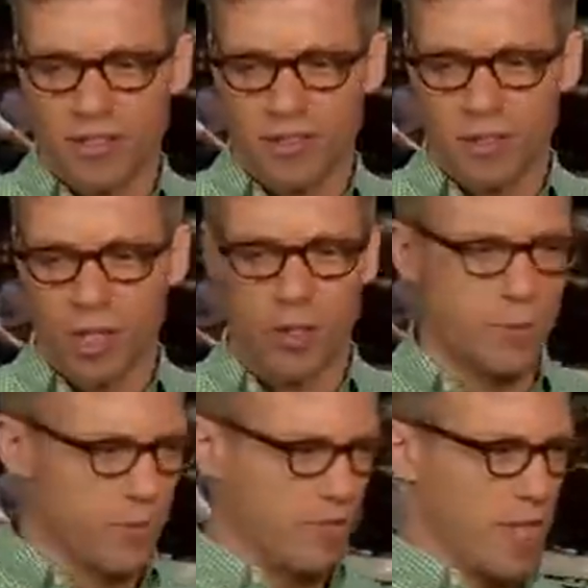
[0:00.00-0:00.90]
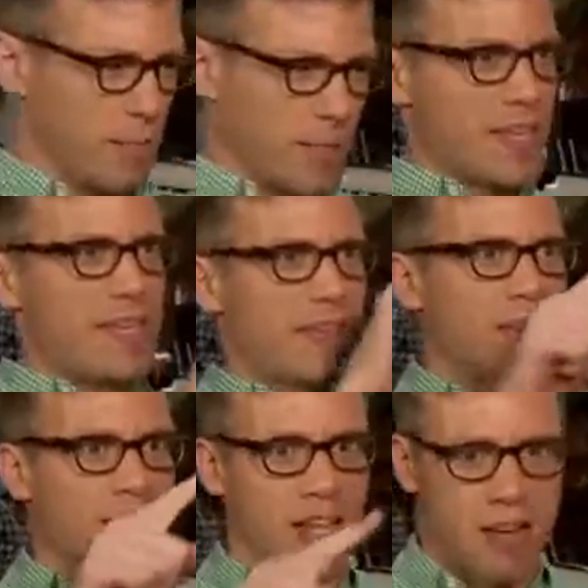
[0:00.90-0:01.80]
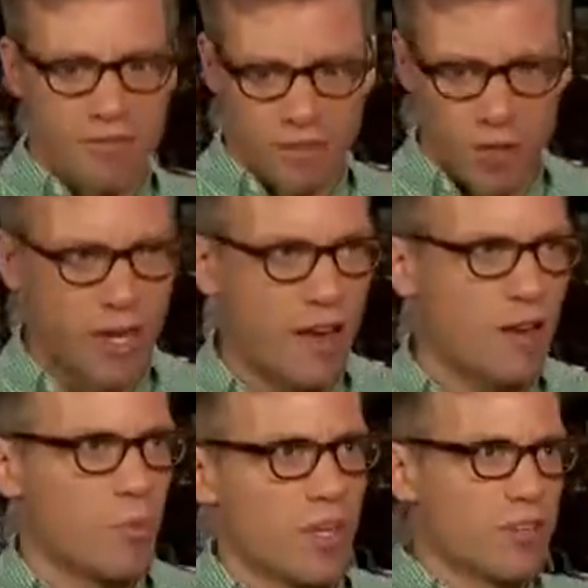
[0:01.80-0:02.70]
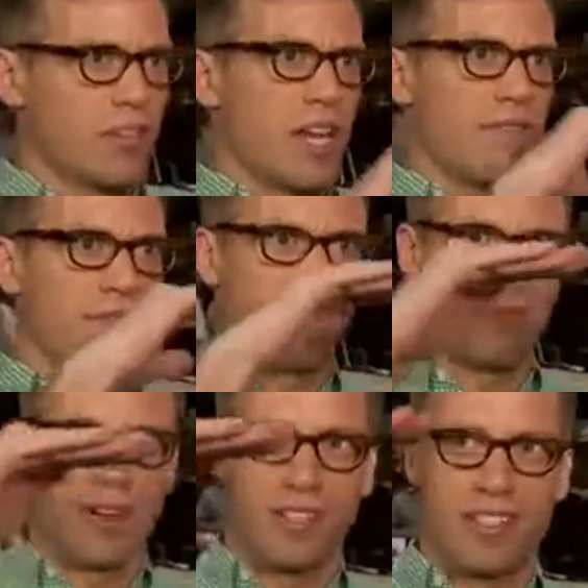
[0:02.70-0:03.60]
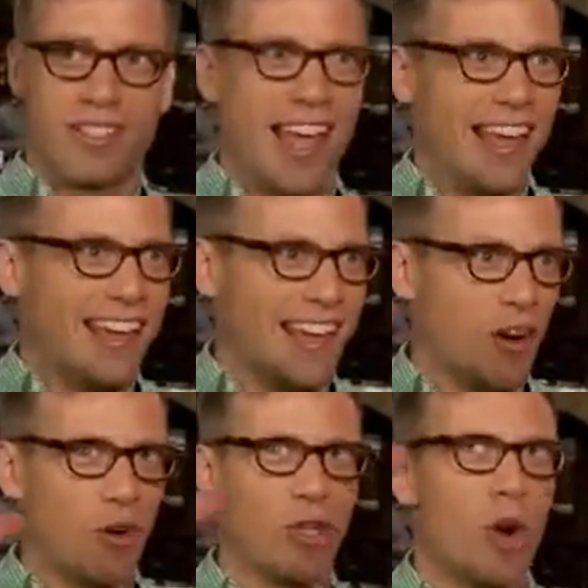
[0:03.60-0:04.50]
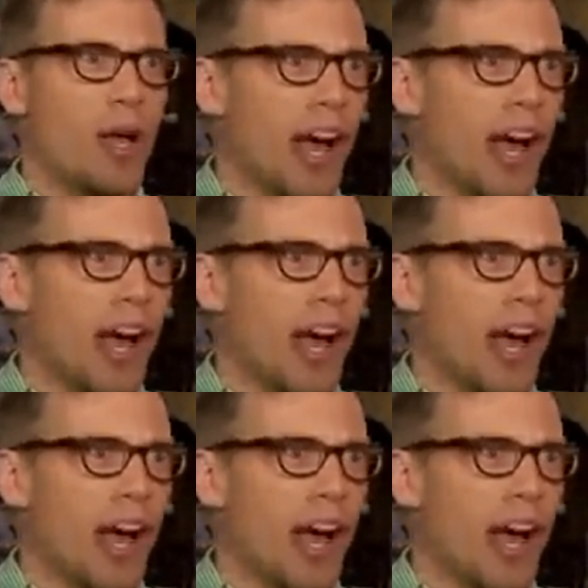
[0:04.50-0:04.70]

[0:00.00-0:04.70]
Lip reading: shows supposed to, like, peak and then kind of go down? And we just kind of are staying or going